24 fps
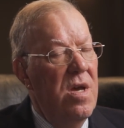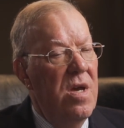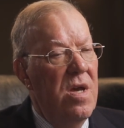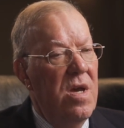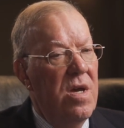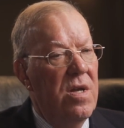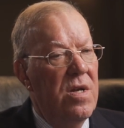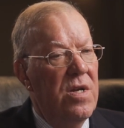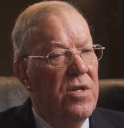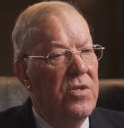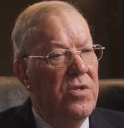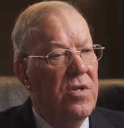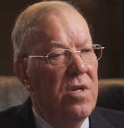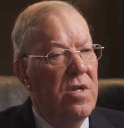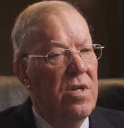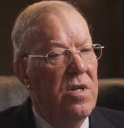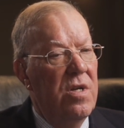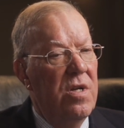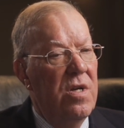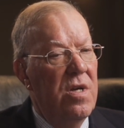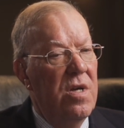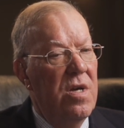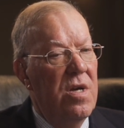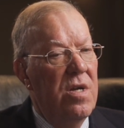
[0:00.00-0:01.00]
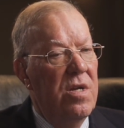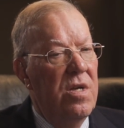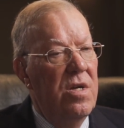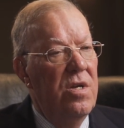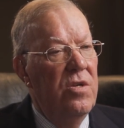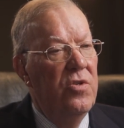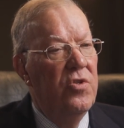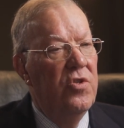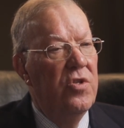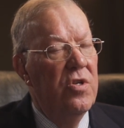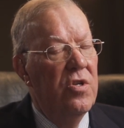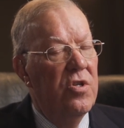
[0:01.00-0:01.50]
And I said, and, and
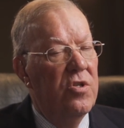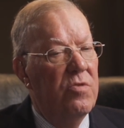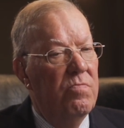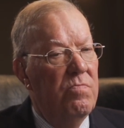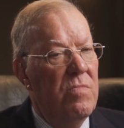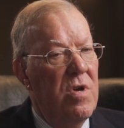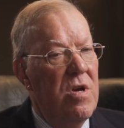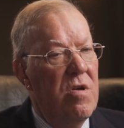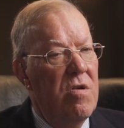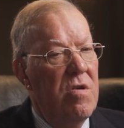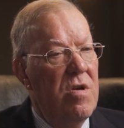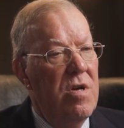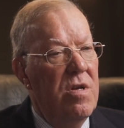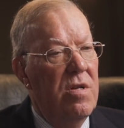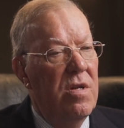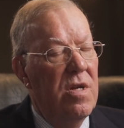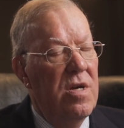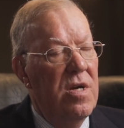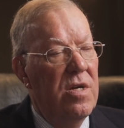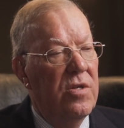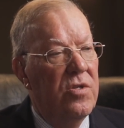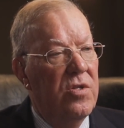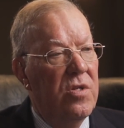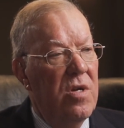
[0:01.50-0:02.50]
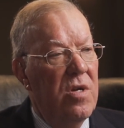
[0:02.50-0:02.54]
he's just married last